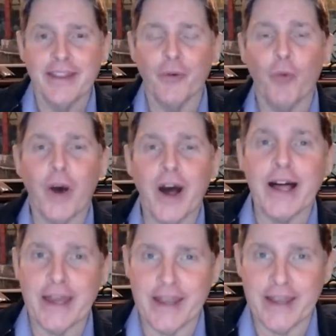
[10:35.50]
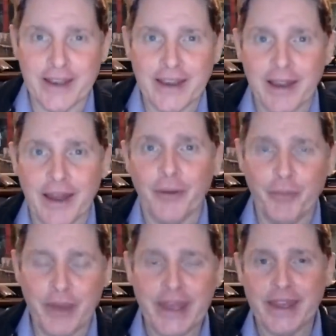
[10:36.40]
the wine
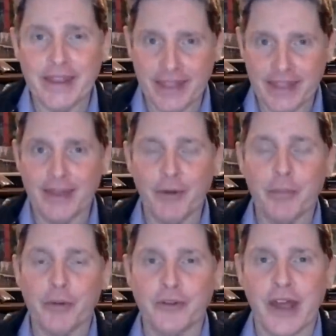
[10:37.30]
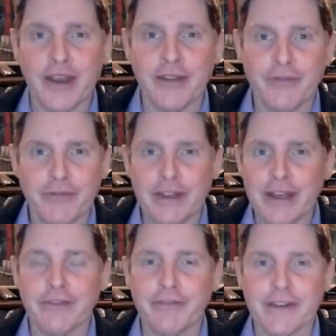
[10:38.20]
being the representative
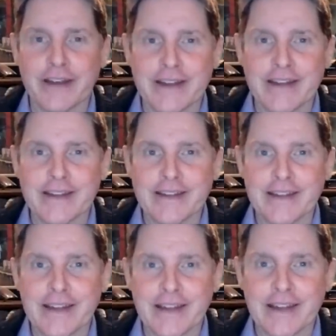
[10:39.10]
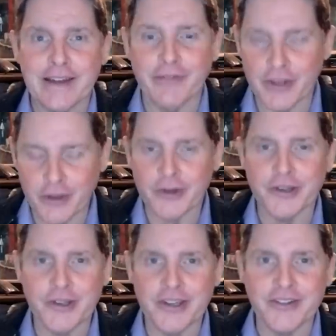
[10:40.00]
of uh, of the
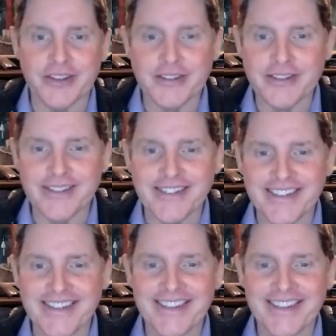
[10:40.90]
Lord Jesus.